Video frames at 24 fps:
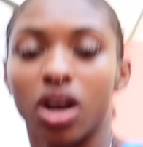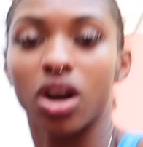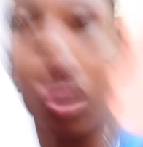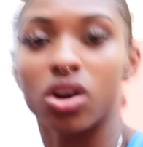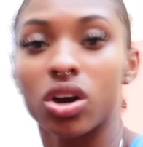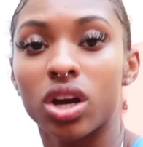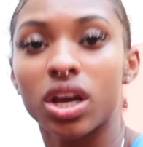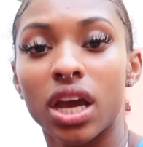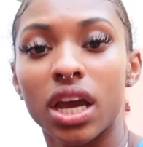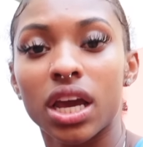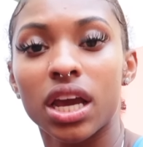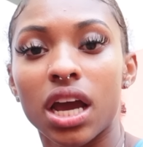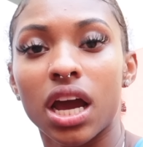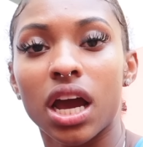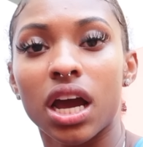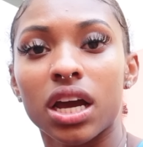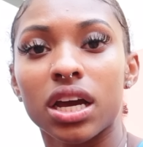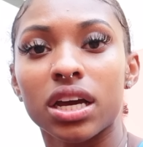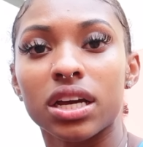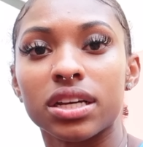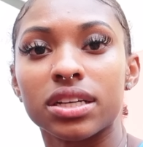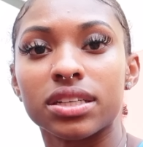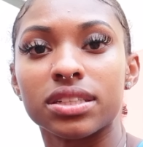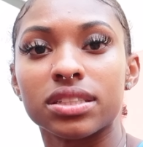Okay
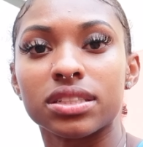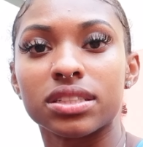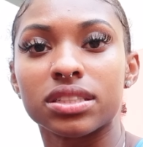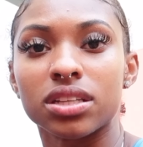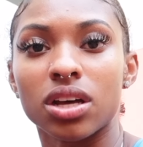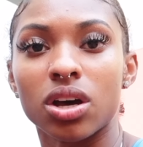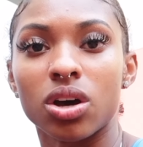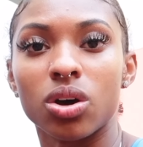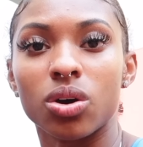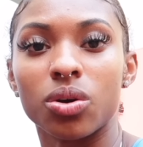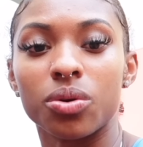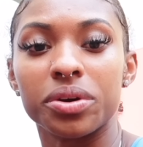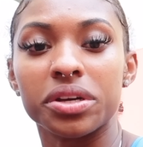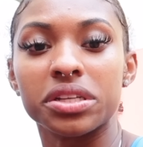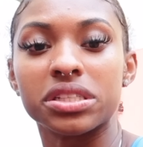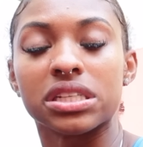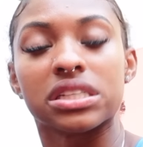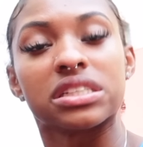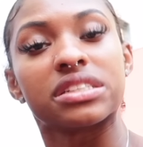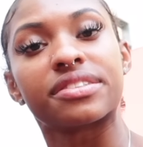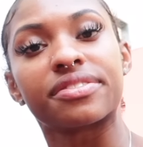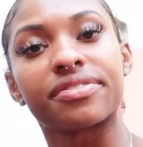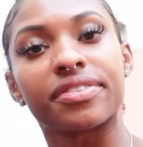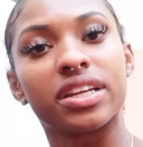guys, so we
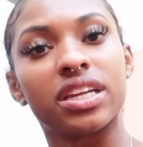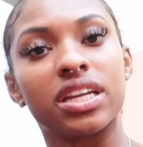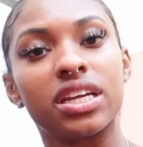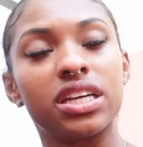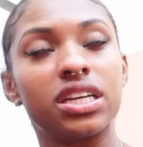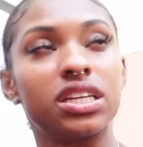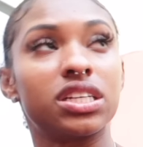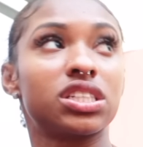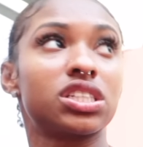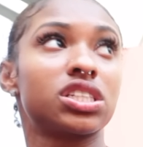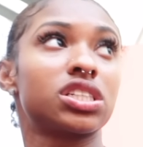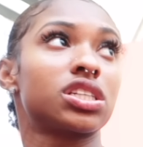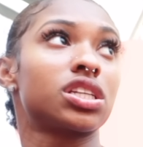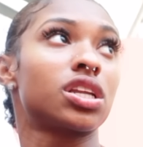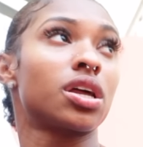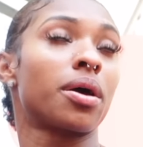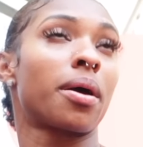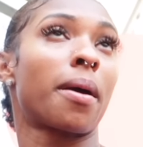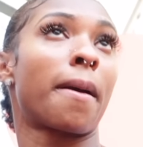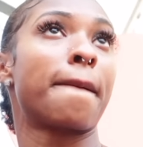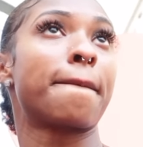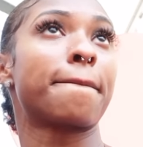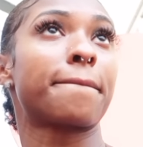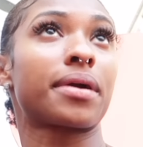just finished
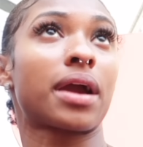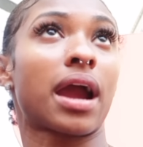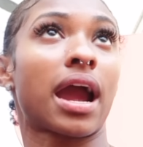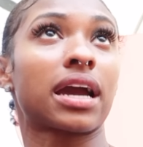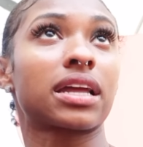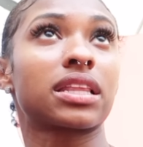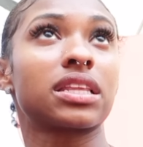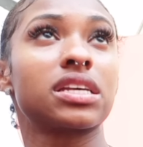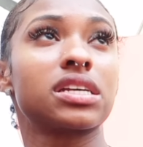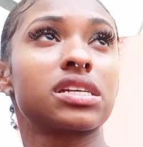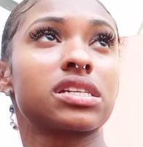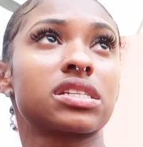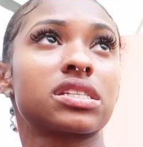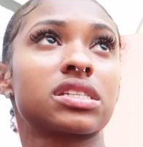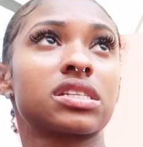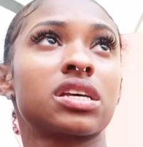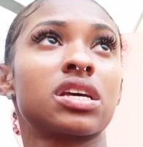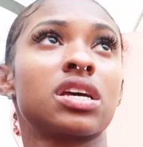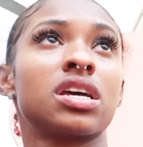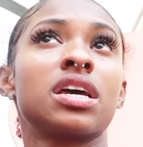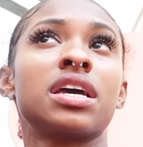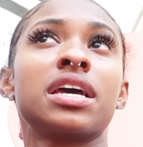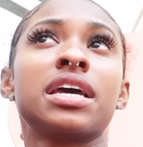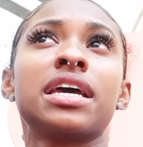practice.
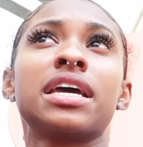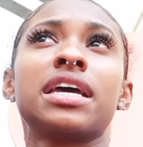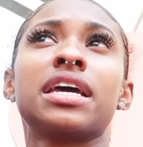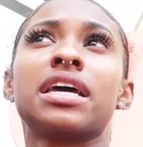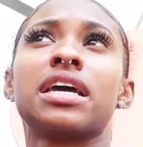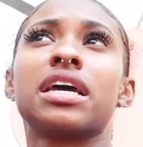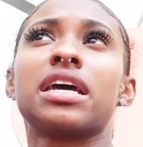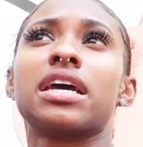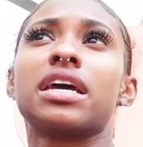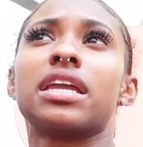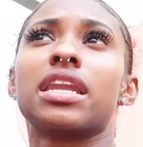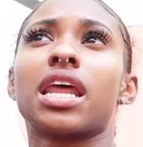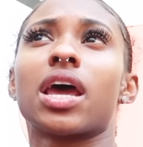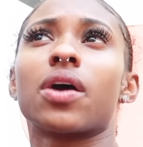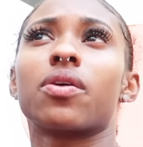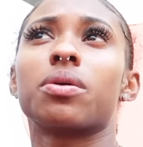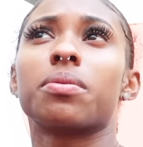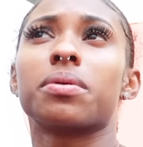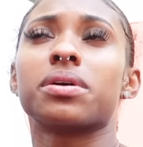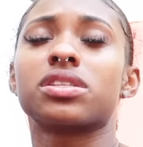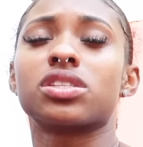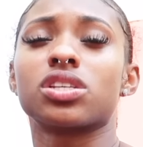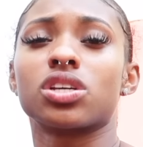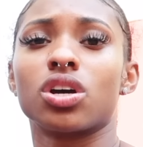Now we
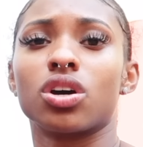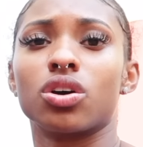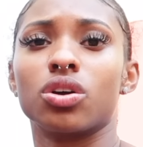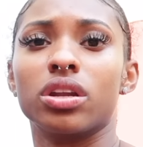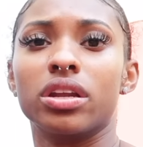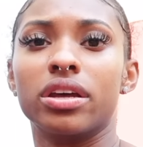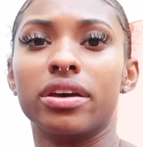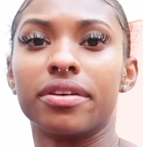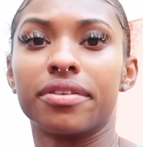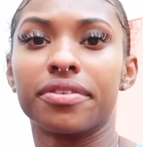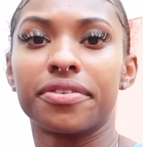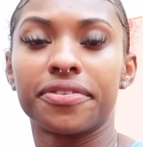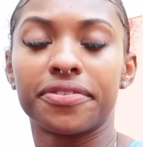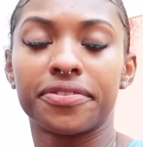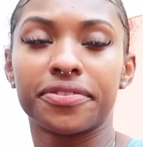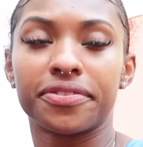about to go lift.